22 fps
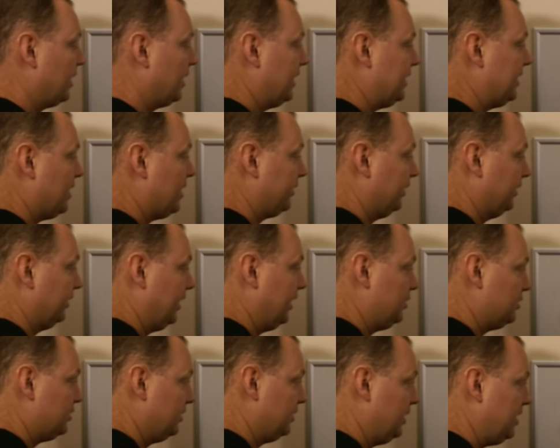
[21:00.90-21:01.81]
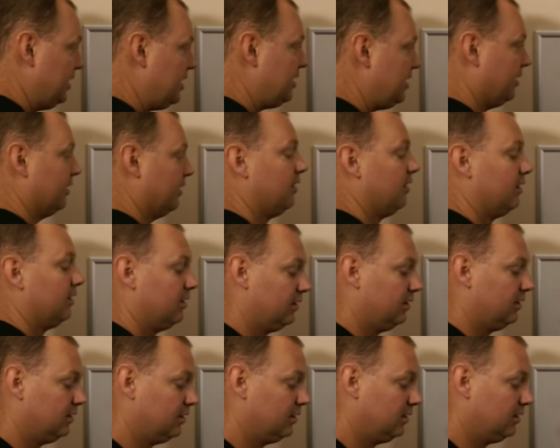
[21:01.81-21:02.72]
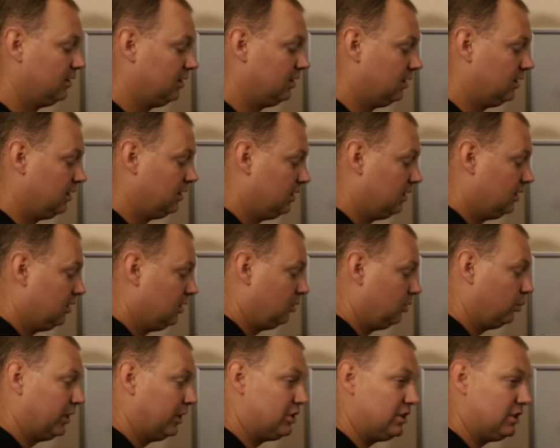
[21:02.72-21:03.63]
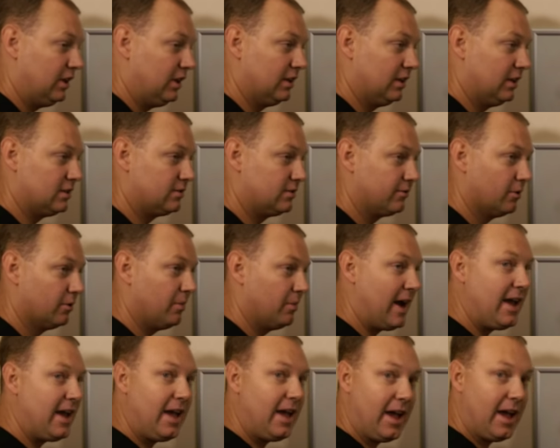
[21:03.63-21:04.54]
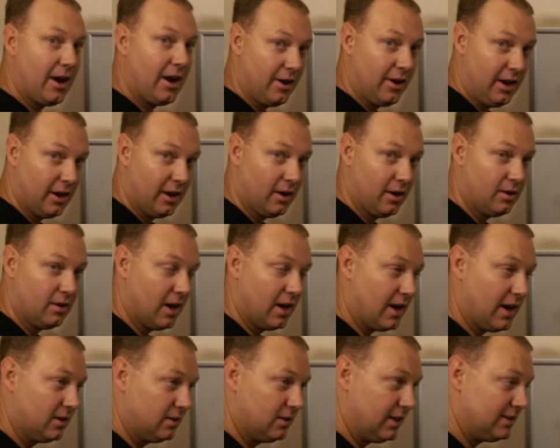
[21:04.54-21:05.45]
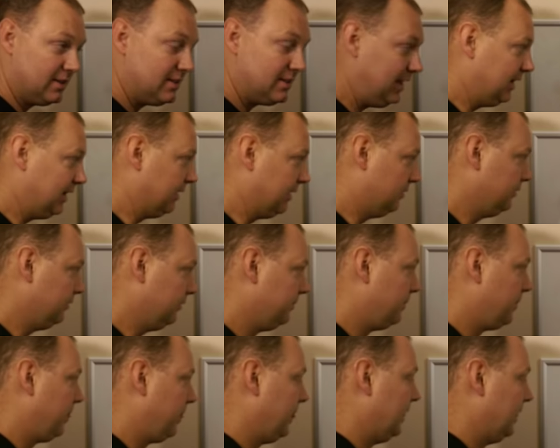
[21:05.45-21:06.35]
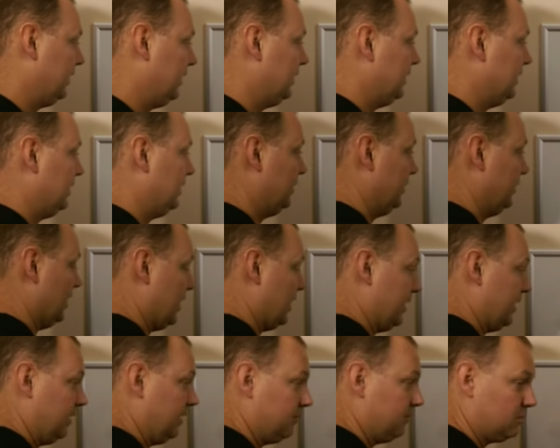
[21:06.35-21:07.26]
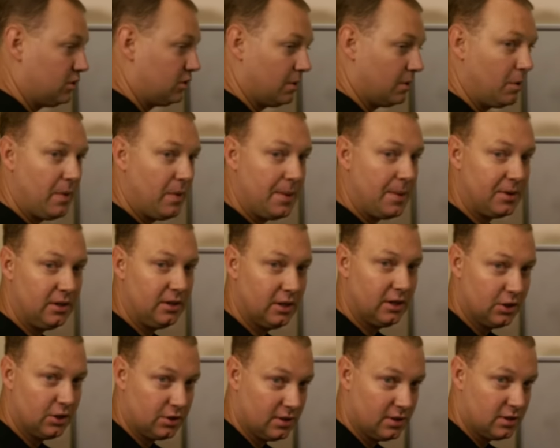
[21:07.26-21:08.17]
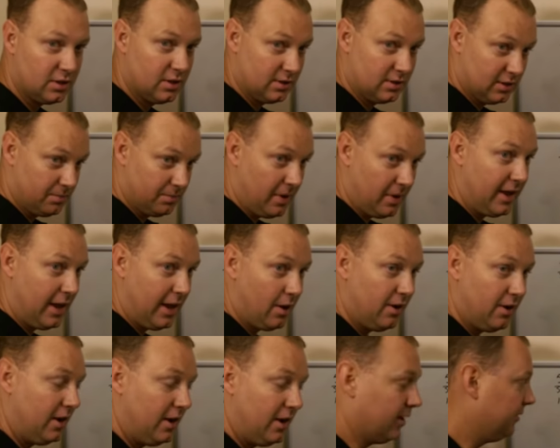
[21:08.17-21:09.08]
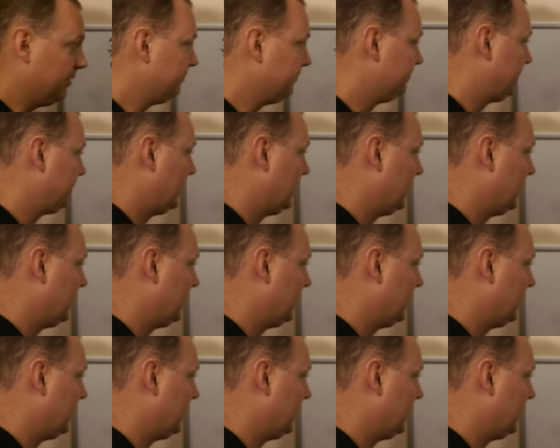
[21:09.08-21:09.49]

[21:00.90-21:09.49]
my calculation here which is for my air here, not at sea level, not at turbo map conditions. This is my air here,